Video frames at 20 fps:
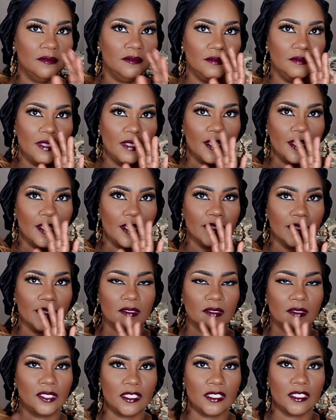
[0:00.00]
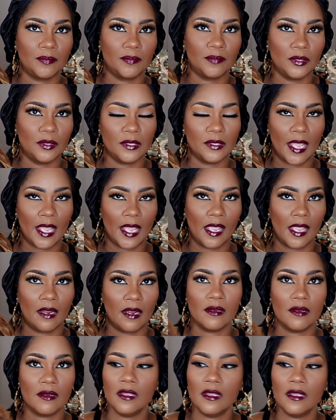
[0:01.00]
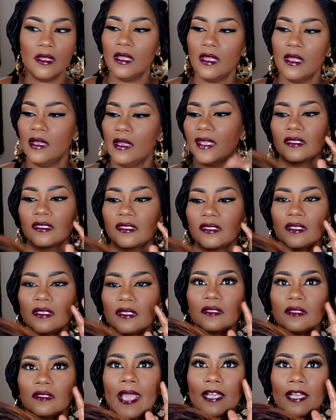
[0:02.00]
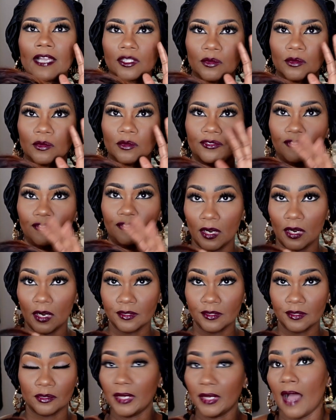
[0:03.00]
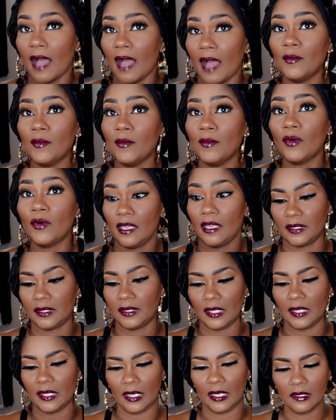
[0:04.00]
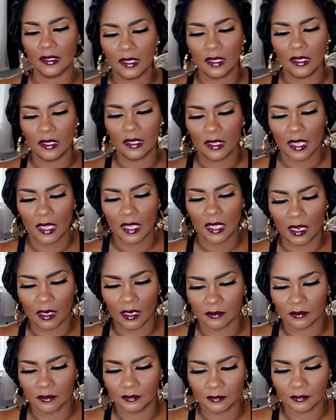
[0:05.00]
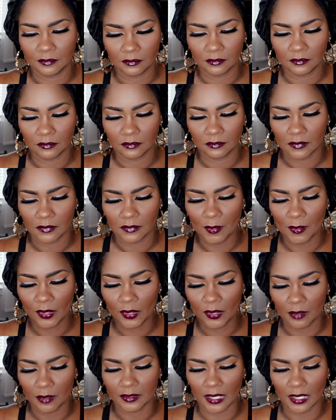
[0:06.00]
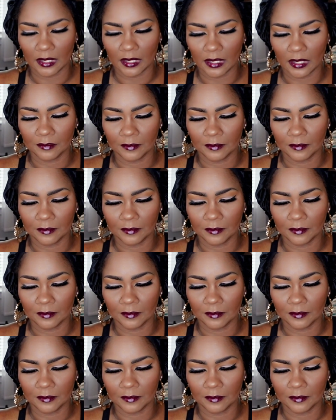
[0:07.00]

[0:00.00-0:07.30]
as the Jace Beauty hair that's in the actual frontal. But I'm okay with that. Um, I'm okay with that